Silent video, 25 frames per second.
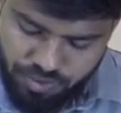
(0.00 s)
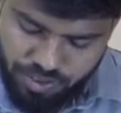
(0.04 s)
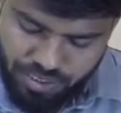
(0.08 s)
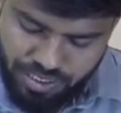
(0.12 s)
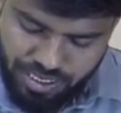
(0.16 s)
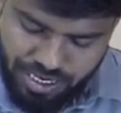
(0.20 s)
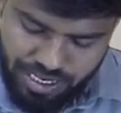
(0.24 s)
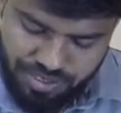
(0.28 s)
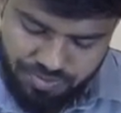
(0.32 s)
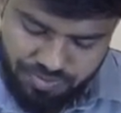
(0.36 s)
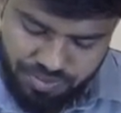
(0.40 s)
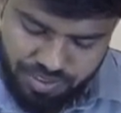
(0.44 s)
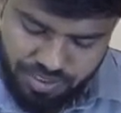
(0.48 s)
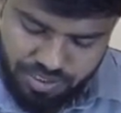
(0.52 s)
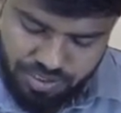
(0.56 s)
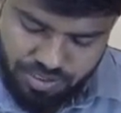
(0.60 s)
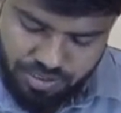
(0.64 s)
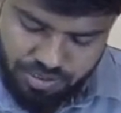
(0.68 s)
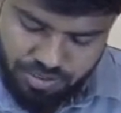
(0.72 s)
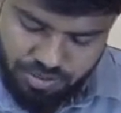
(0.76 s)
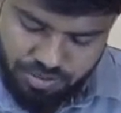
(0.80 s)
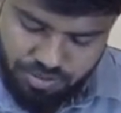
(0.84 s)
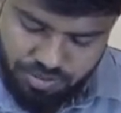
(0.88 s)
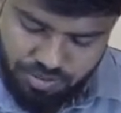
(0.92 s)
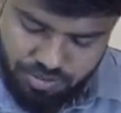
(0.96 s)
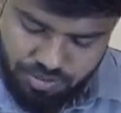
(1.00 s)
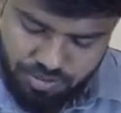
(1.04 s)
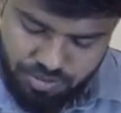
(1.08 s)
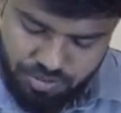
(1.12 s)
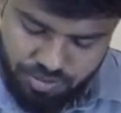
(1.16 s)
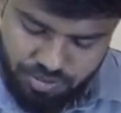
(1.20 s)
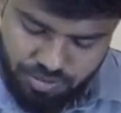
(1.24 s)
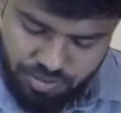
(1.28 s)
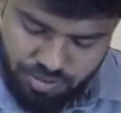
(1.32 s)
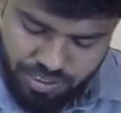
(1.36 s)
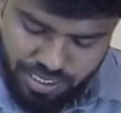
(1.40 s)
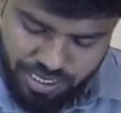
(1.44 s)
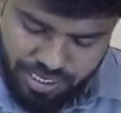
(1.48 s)
classify this into
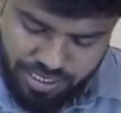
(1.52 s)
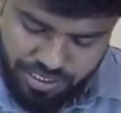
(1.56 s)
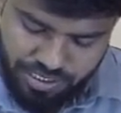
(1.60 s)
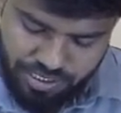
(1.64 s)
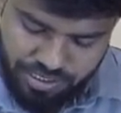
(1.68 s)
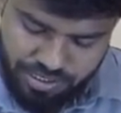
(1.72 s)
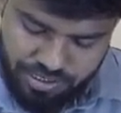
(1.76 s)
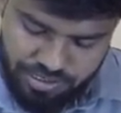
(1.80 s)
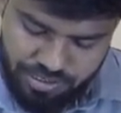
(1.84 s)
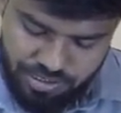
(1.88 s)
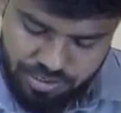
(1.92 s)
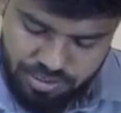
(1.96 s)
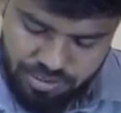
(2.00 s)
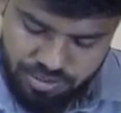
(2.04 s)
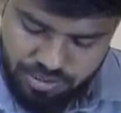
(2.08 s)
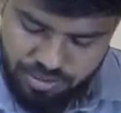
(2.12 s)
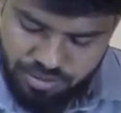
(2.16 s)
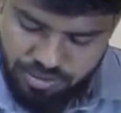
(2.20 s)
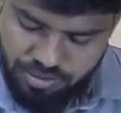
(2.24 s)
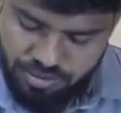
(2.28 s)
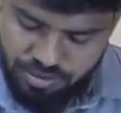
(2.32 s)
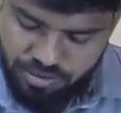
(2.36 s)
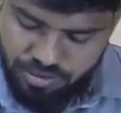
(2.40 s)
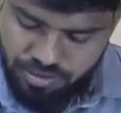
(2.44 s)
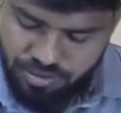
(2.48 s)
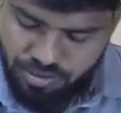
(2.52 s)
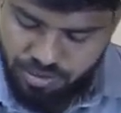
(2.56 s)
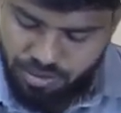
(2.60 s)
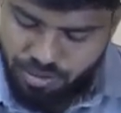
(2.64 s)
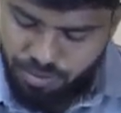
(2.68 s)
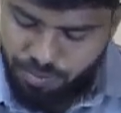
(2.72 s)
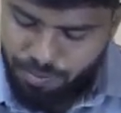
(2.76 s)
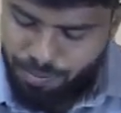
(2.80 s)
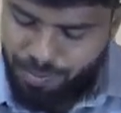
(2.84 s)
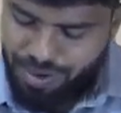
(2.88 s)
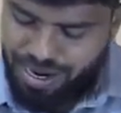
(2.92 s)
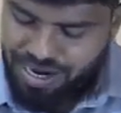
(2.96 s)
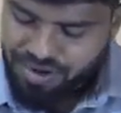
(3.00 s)
two categories.
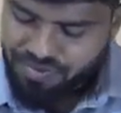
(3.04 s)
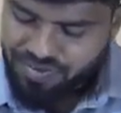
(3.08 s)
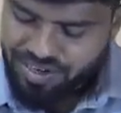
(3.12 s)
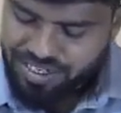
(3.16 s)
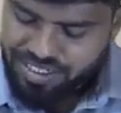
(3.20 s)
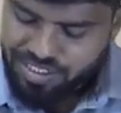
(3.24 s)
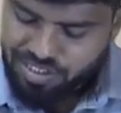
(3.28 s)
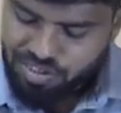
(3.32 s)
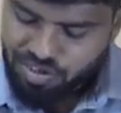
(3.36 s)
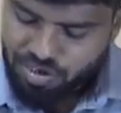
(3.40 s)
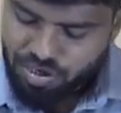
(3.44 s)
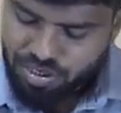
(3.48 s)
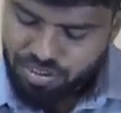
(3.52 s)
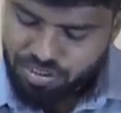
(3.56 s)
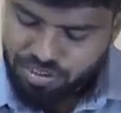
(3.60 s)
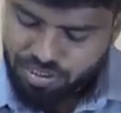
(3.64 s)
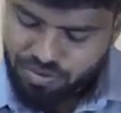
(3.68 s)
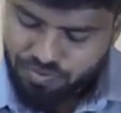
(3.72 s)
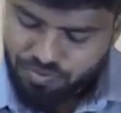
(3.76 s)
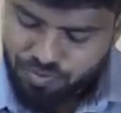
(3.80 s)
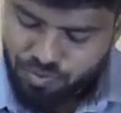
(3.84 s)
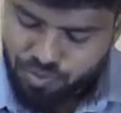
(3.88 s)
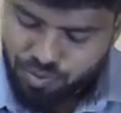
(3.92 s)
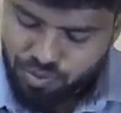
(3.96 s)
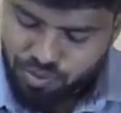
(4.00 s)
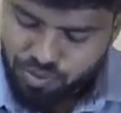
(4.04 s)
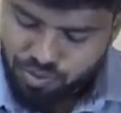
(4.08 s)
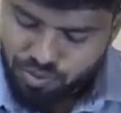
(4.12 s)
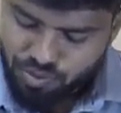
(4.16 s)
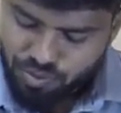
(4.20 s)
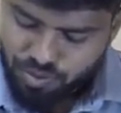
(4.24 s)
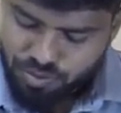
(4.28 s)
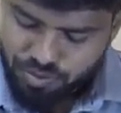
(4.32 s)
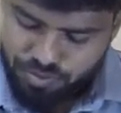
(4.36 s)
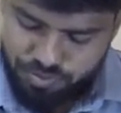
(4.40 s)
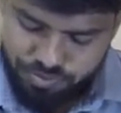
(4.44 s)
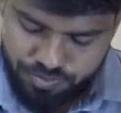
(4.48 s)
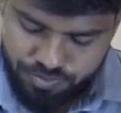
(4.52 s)
Manufacturing cost of goods sold.